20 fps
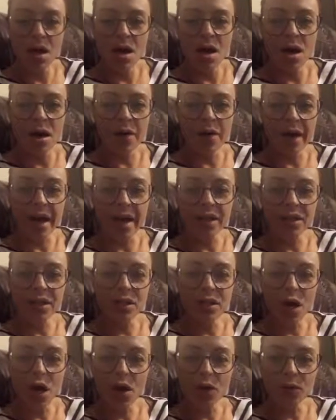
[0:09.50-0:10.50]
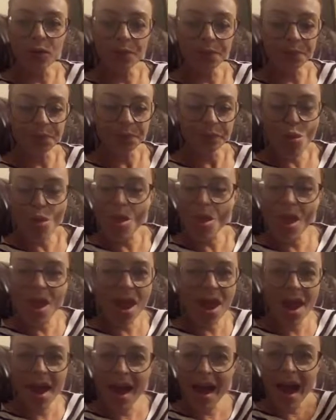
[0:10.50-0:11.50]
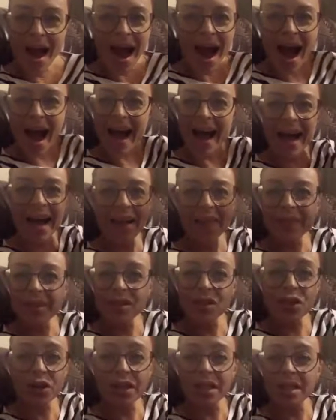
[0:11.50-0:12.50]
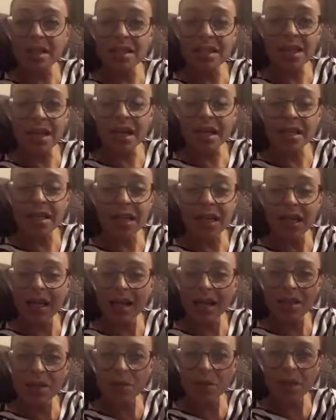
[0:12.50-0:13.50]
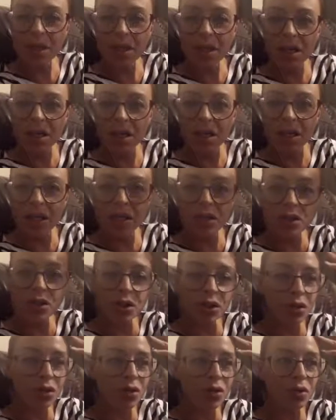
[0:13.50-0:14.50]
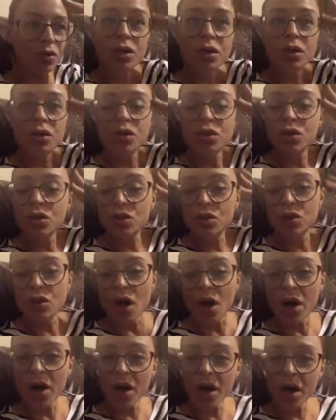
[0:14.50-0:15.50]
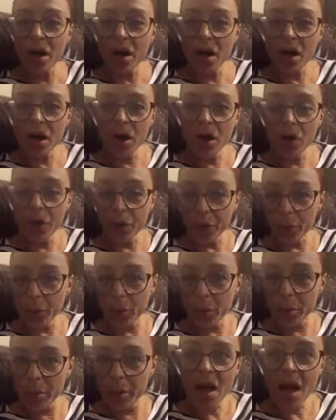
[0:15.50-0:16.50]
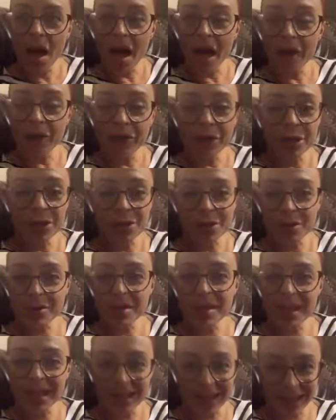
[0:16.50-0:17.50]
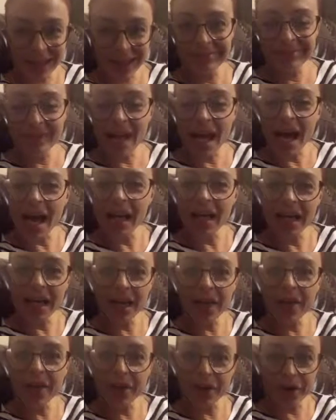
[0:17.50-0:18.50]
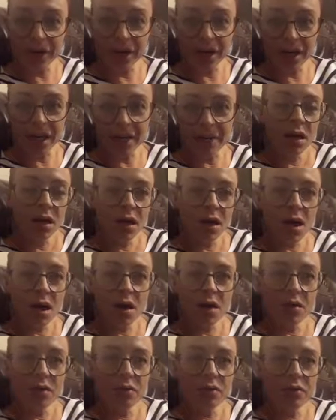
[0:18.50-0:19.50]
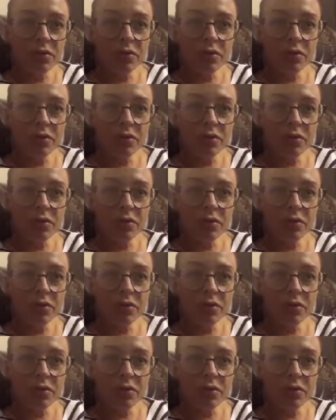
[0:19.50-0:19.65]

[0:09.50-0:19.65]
Okay, so I had this crazy idea last week to start a group every Tuesday night at 8:30 of